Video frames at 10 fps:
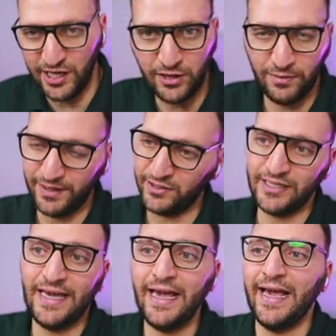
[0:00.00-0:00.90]
error, I'm going to
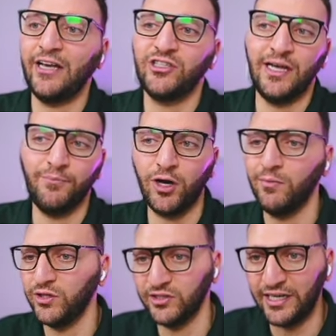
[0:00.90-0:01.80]
say, hey, actually that
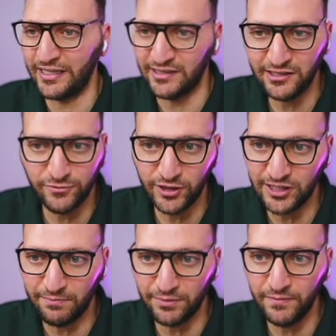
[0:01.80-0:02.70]
Pokemon does not exist, for
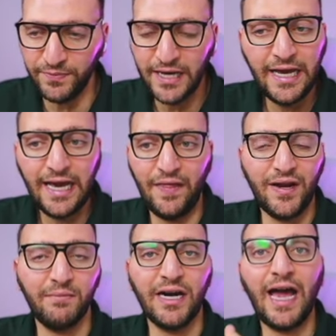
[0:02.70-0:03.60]
example. And then
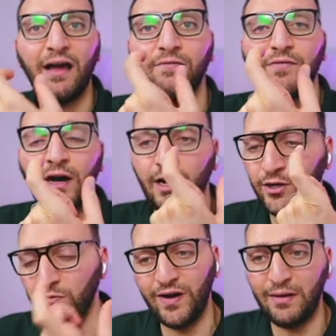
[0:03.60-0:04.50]
I'm going to have a
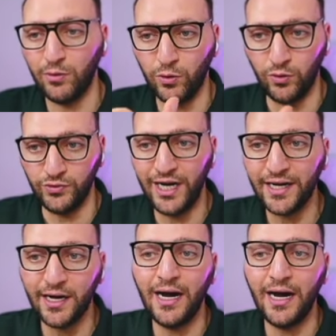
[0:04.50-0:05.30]
new variable called data.